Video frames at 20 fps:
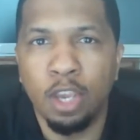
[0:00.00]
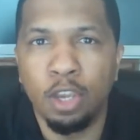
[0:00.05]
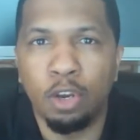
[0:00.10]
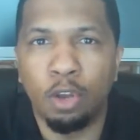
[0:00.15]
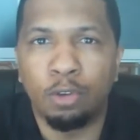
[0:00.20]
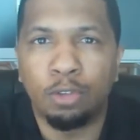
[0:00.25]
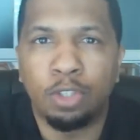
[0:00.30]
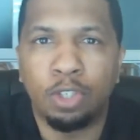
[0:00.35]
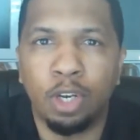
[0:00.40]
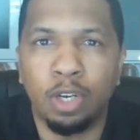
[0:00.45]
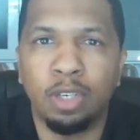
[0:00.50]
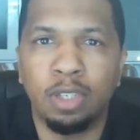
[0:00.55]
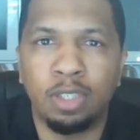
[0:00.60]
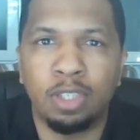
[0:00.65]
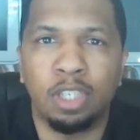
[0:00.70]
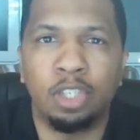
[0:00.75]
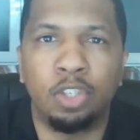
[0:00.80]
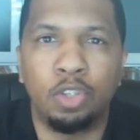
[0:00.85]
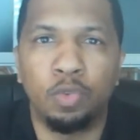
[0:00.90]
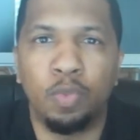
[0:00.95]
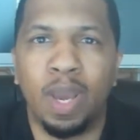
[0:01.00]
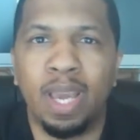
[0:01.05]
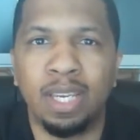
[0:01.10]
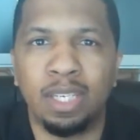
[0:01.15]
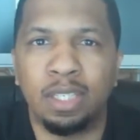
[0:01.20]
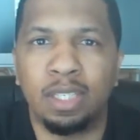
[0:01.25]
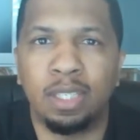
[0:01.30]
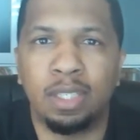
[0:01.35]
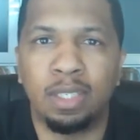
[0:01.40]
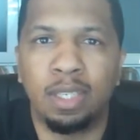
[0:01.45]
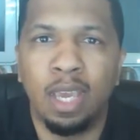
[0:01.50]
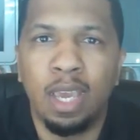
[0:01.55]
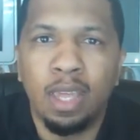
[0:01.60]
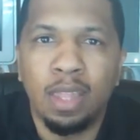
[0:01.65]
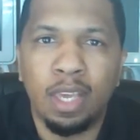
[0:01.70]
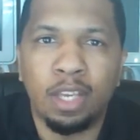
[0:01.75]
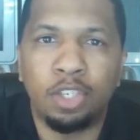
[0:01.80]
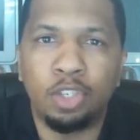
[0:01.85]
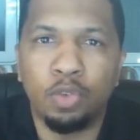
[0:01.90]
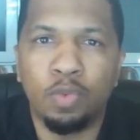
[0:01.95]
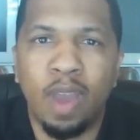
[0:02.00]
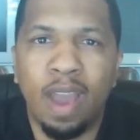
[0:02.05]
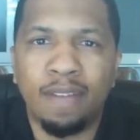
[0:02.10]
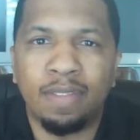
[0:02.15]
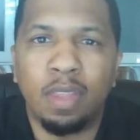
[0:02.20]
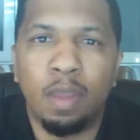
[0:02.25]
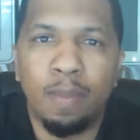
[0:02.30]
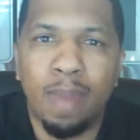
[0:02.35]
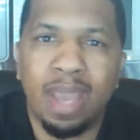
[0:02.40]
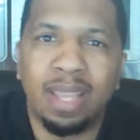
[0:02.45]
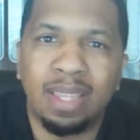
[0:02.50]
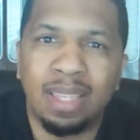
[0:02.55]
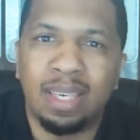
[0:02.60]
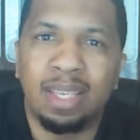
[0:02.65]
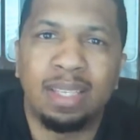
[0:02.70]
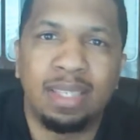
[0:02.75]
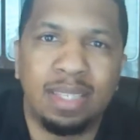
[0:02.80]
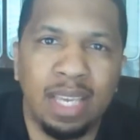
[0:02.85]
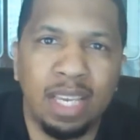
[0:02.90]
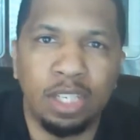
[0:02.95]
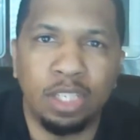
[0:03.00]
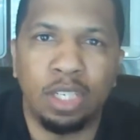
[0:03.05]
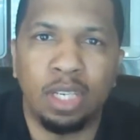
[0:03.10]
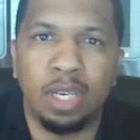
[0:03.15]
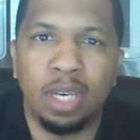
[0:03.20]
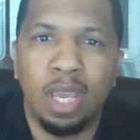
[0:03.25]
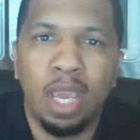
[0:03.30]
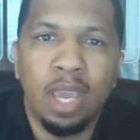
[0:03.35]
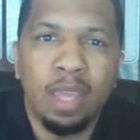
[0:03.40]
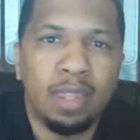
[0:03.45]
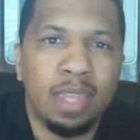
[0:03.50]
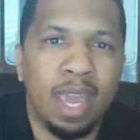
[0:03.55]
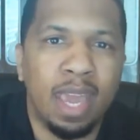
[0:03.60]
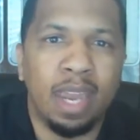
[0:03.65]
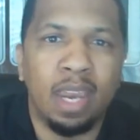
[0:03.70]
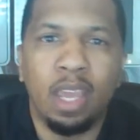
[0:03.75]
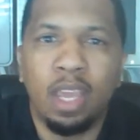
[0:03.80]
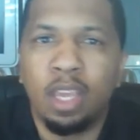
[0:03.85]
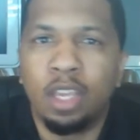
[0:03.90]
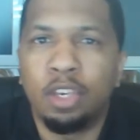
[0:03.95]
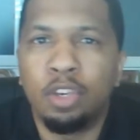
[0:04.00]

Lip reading: You know, certain situations that you have to make the decision that,